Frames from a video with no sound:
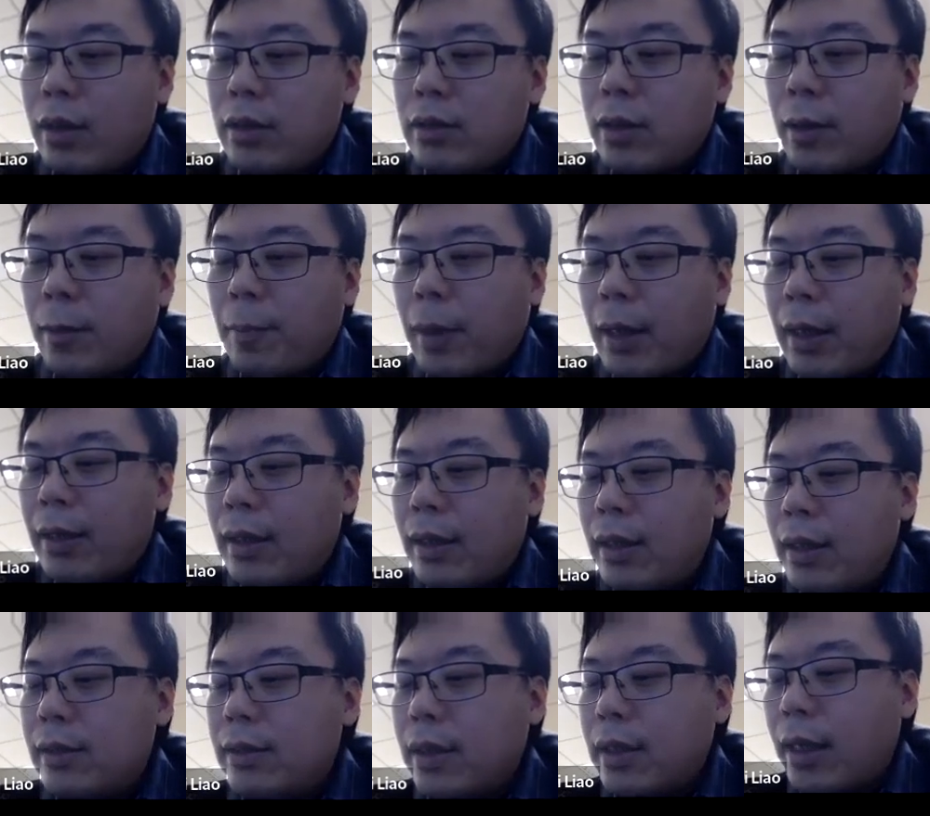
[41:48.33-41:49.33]
So by
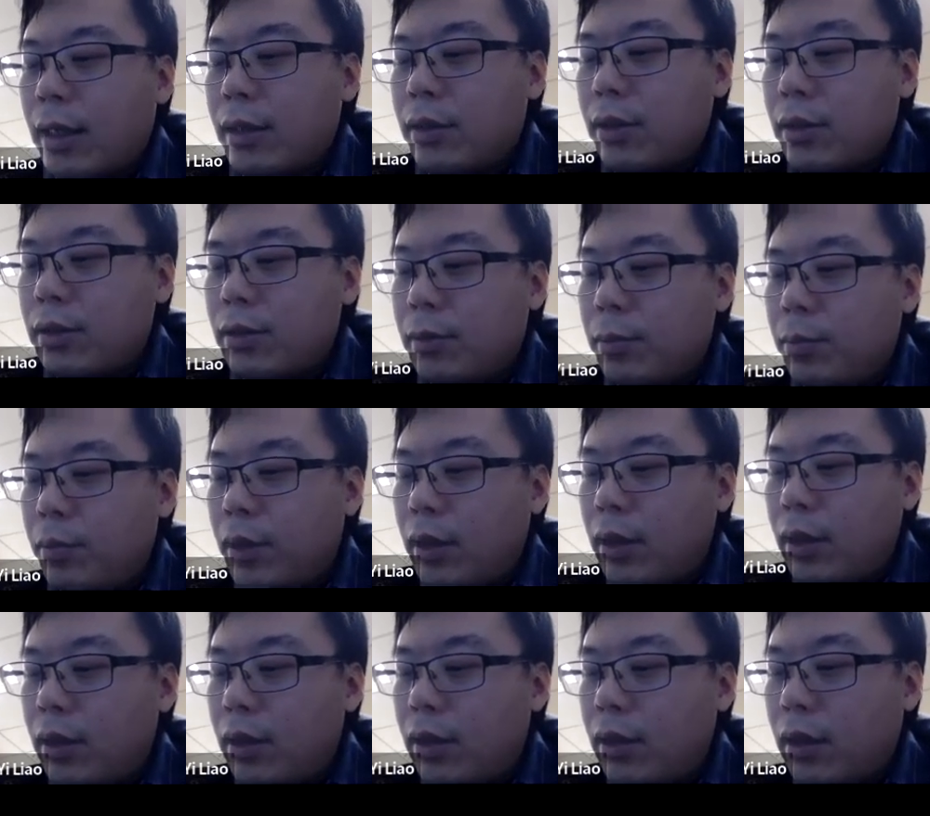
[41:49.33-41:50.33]
this, I just
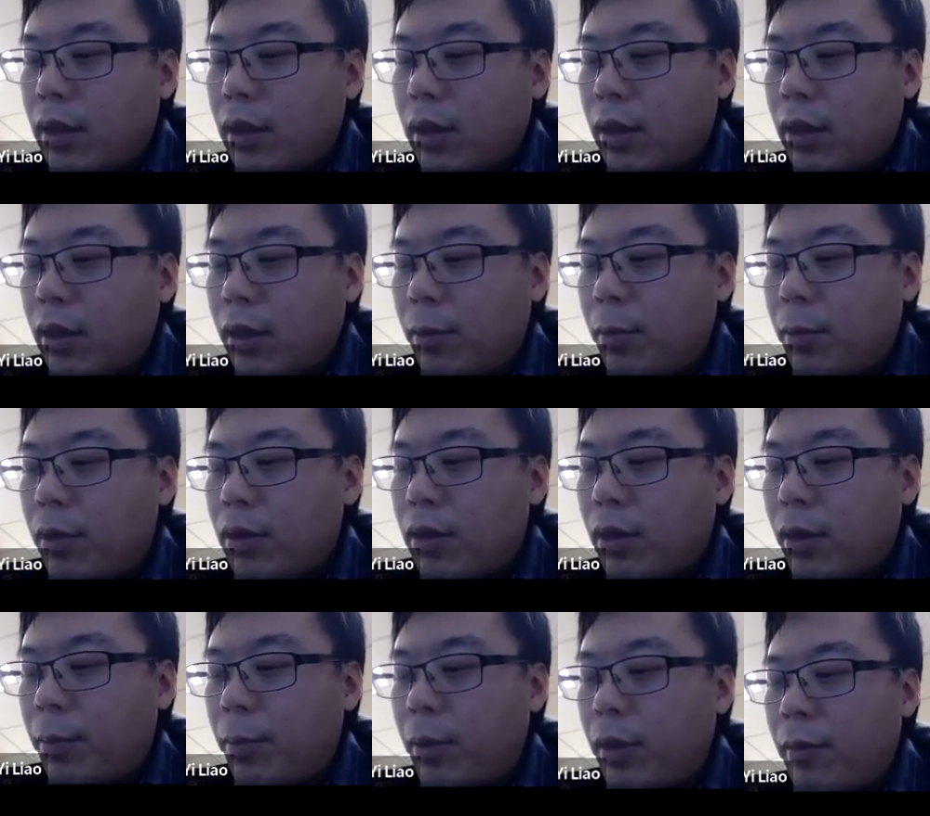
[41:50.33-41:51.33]
mean the
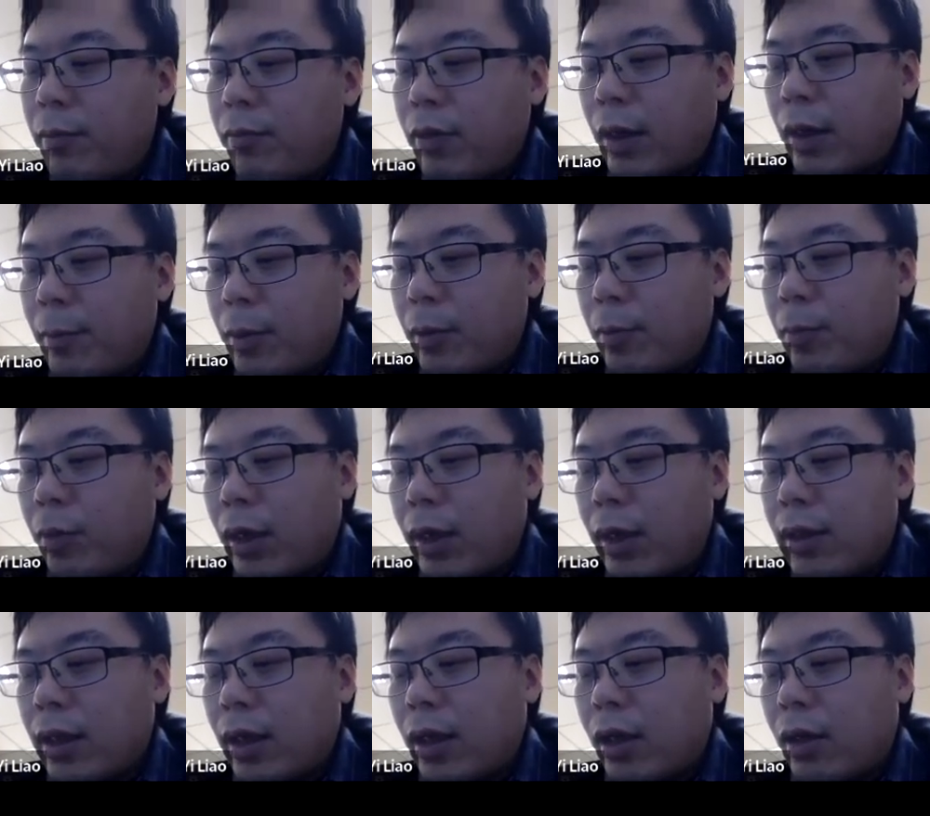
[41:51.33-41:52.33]
homotopy fiber
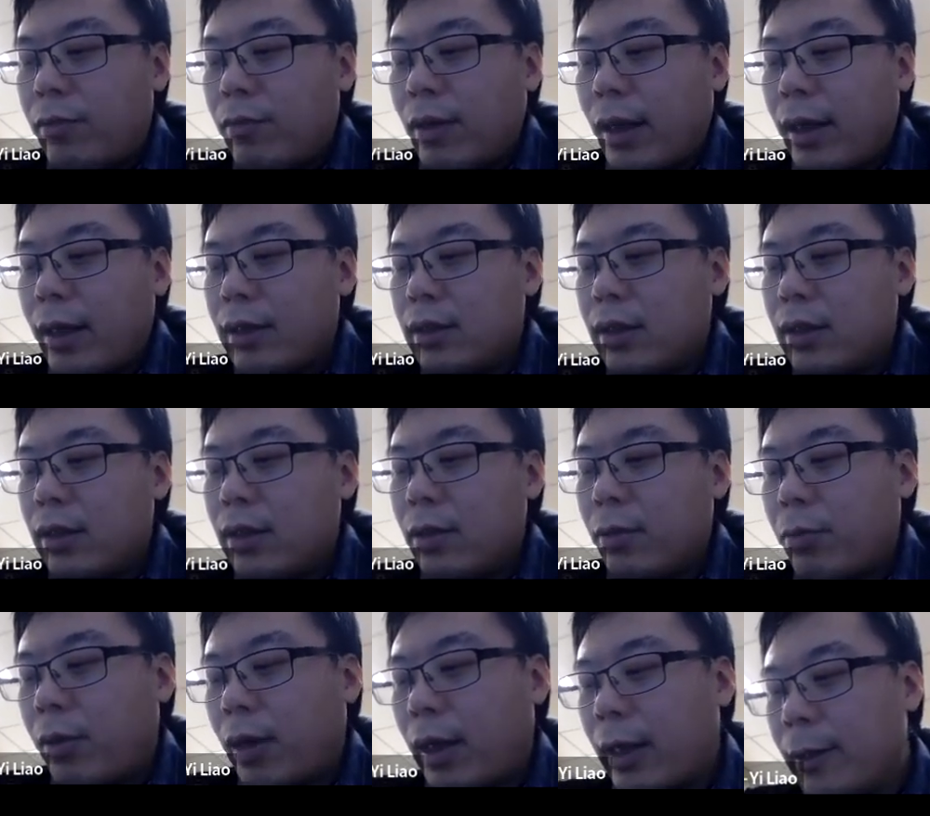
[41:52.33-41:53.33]
product of X and
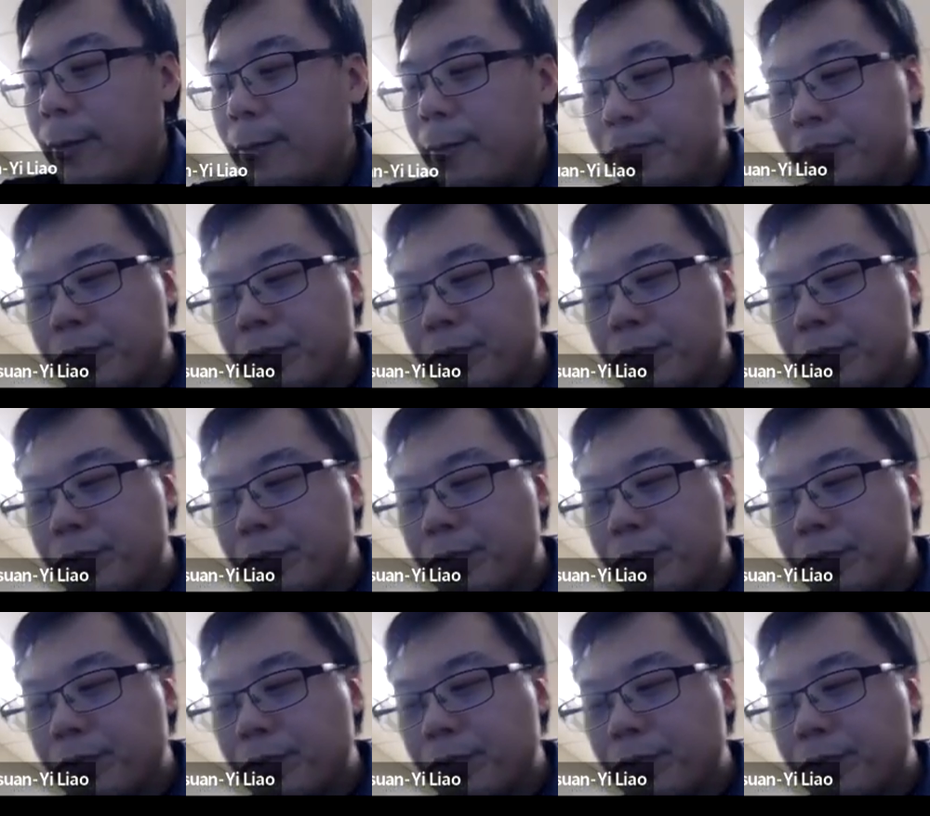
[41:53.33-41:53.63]
Y.